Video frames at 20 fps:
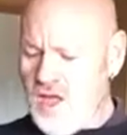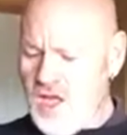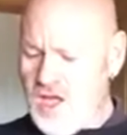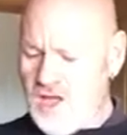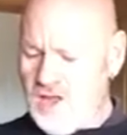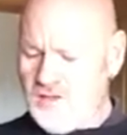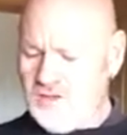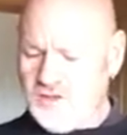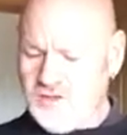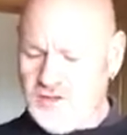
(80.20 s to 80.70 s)

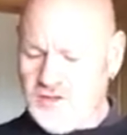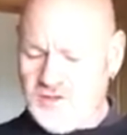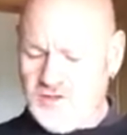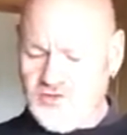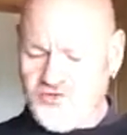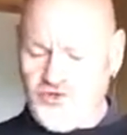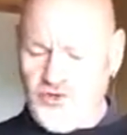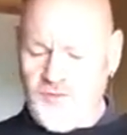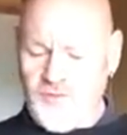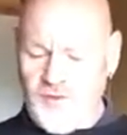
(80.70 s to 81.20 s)
and
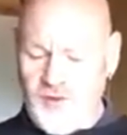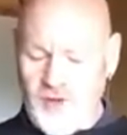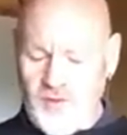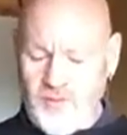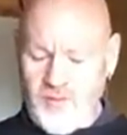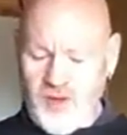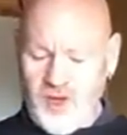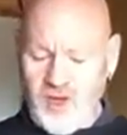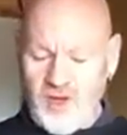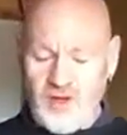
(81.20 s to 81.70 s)
drop it a
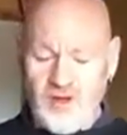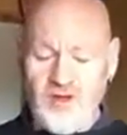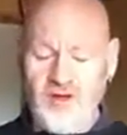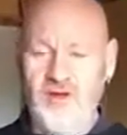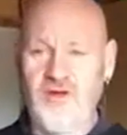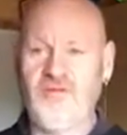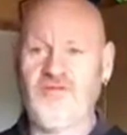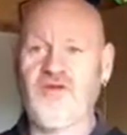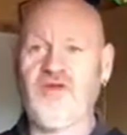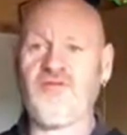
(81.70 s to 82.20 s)
bit.
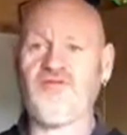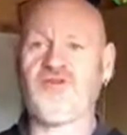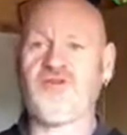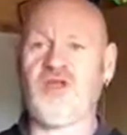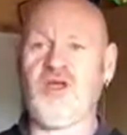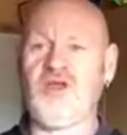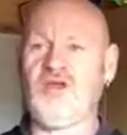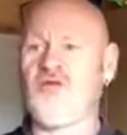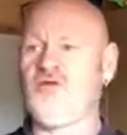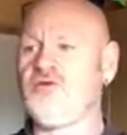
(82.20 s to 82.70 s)
I have to keep
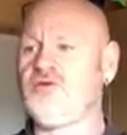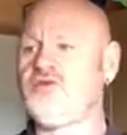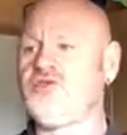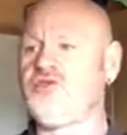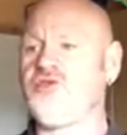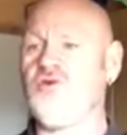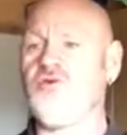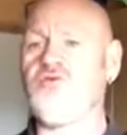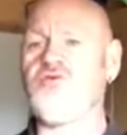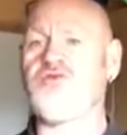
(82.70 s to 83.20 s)
standing on a
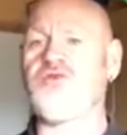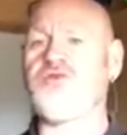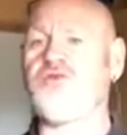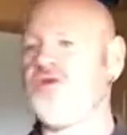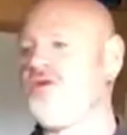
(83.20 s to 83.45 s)
stool to